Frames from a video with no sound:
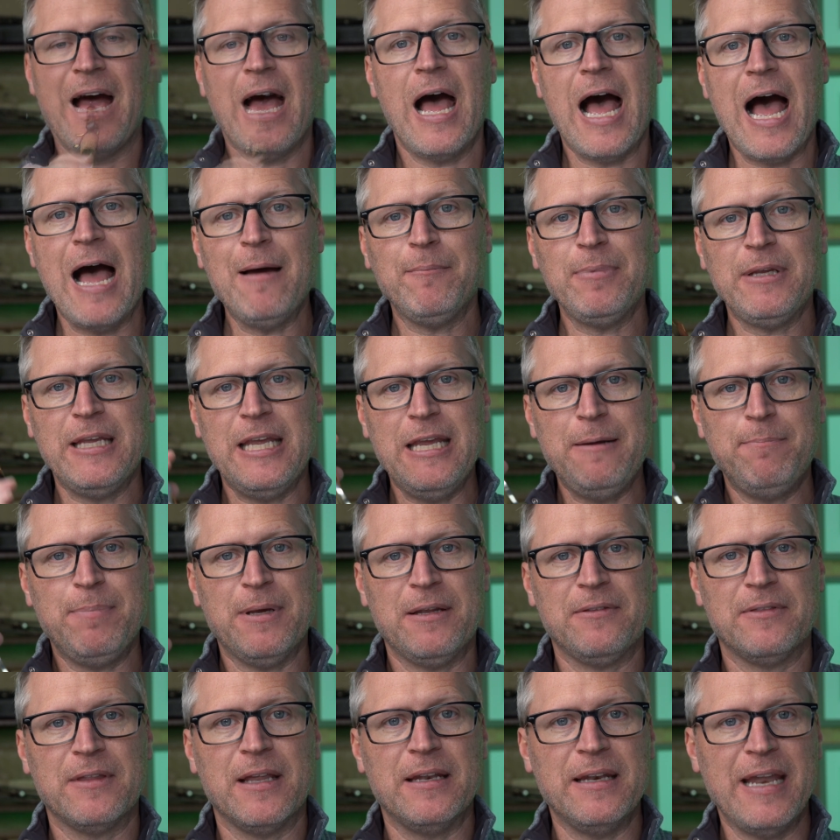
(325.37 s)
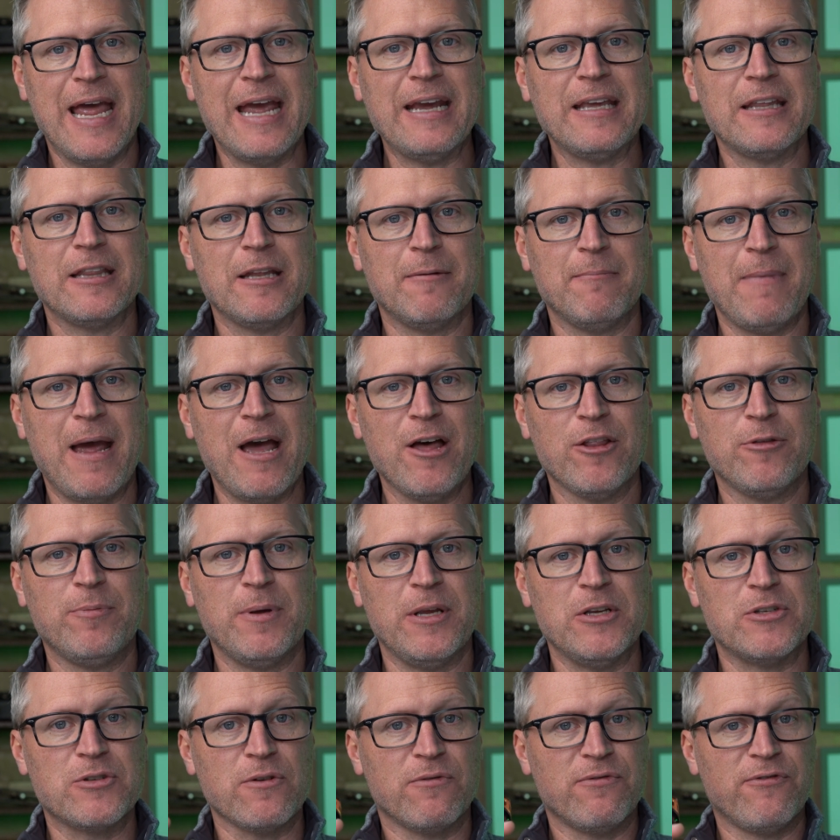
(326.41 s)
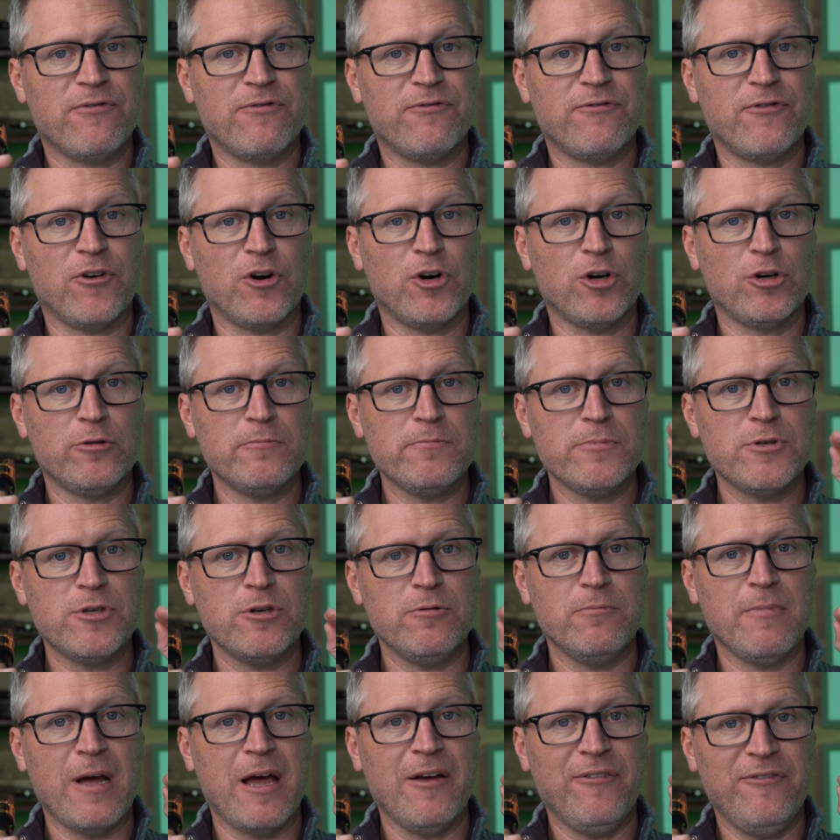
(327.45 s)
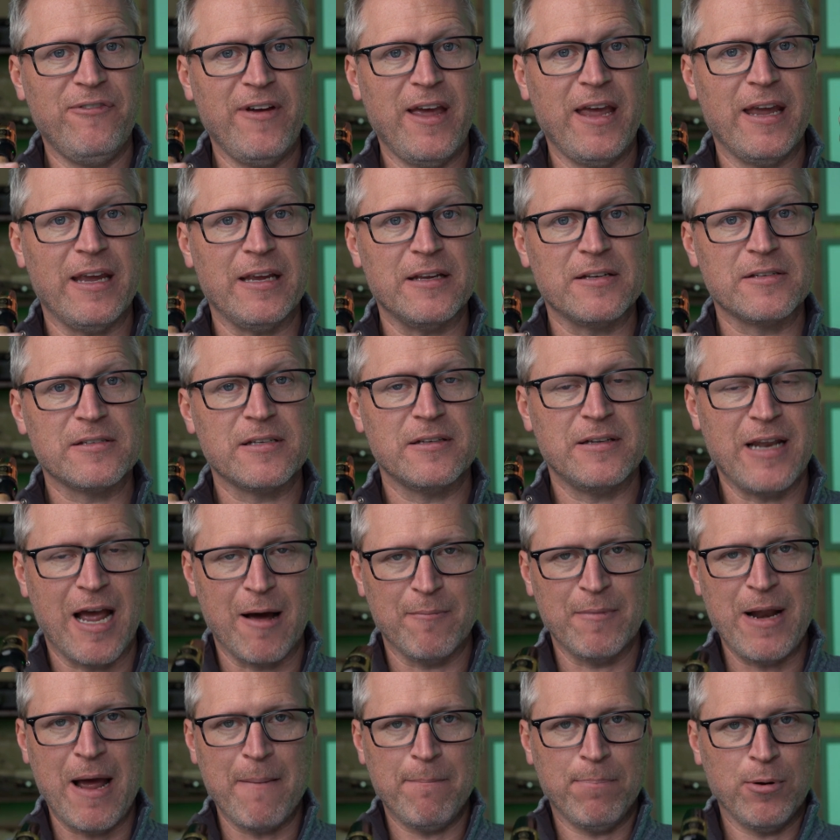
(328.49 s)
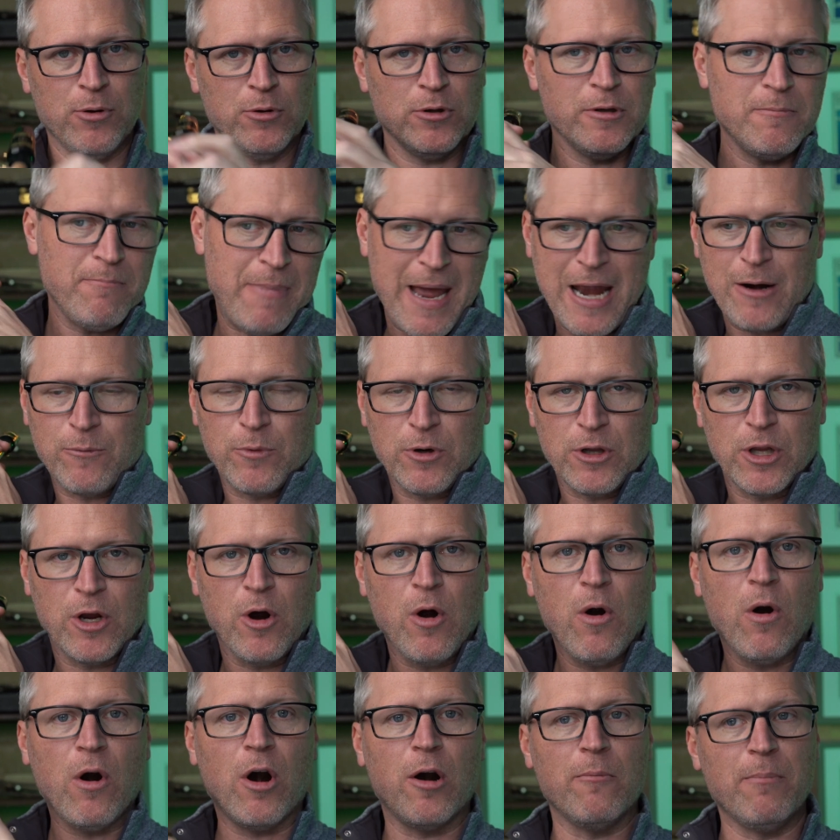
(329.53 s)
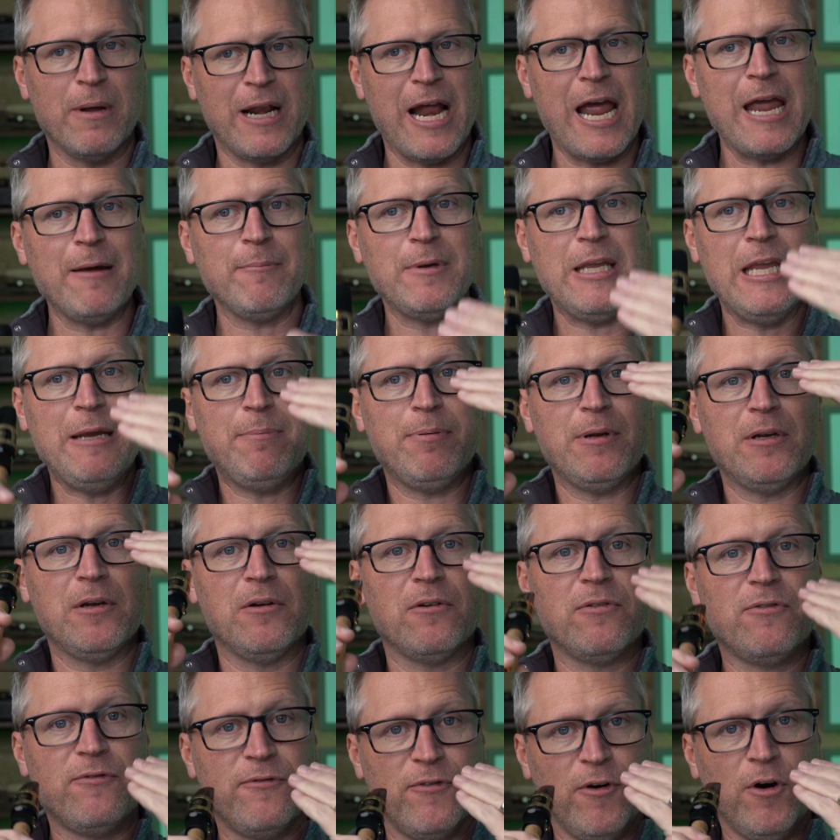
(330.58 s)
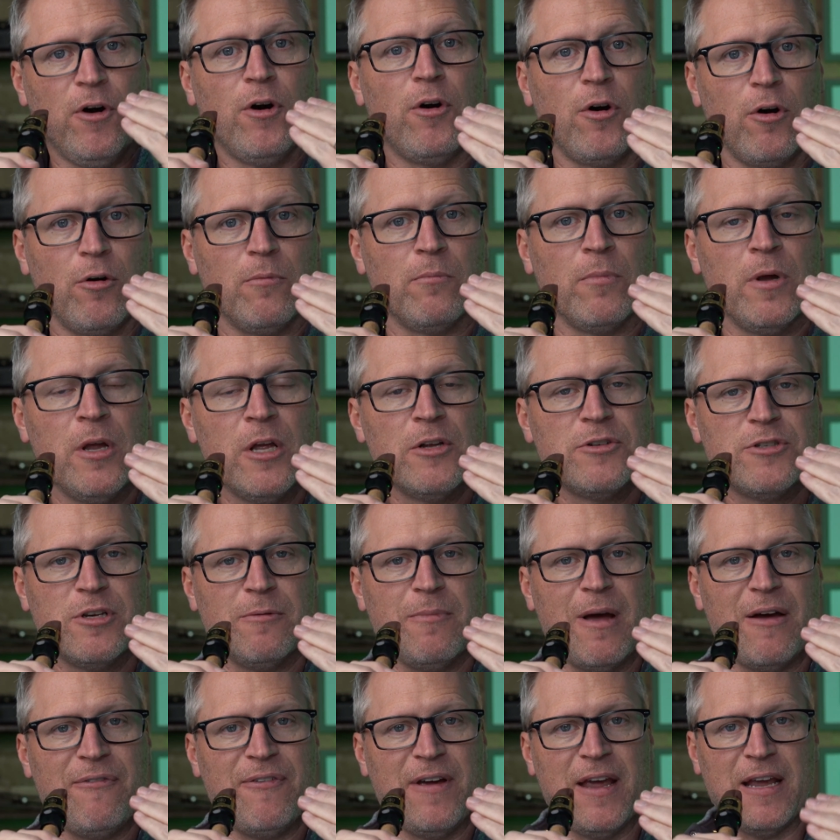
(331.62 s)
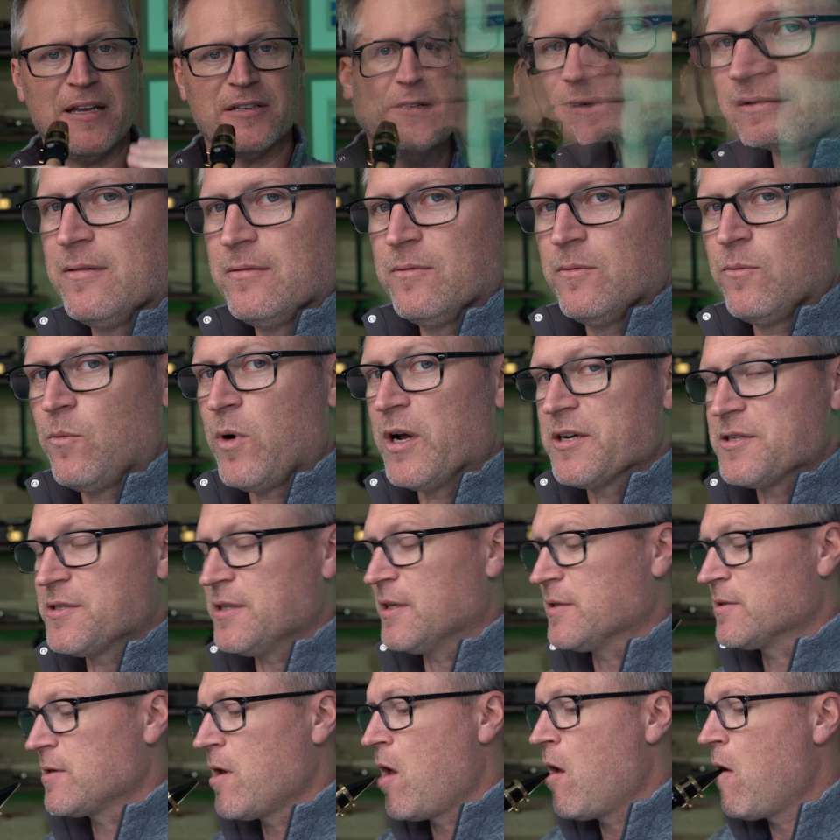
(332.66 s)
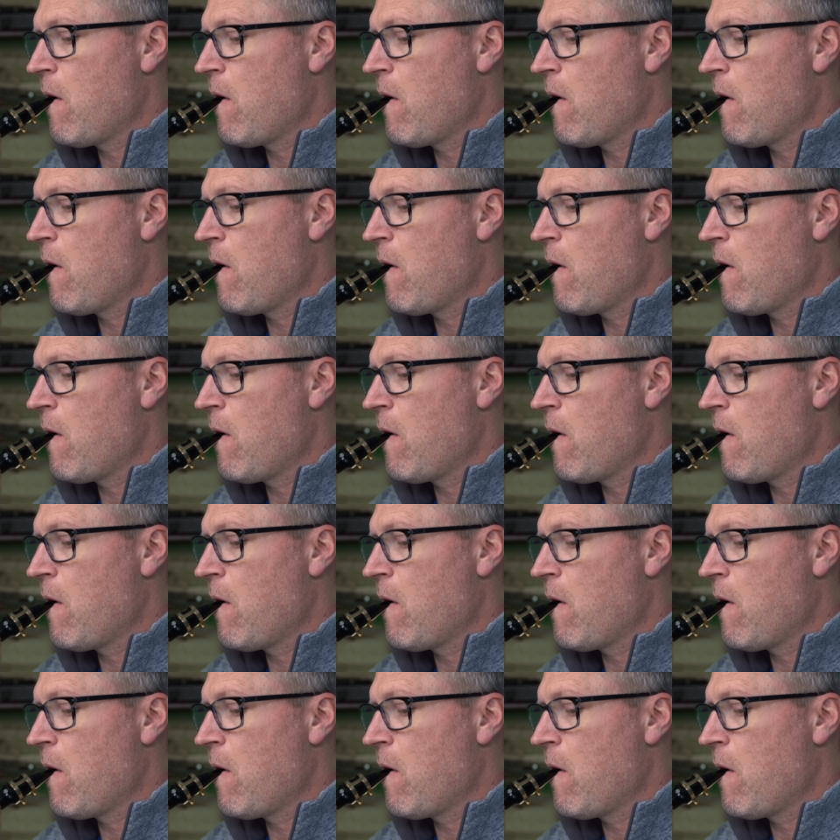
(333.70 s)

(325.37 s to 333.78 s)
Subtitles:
I'm keeping the neck and the mouthpiece firm to my face. Now, I'm not pulling back really hard, but I am keeping it firm to my face. Watch this.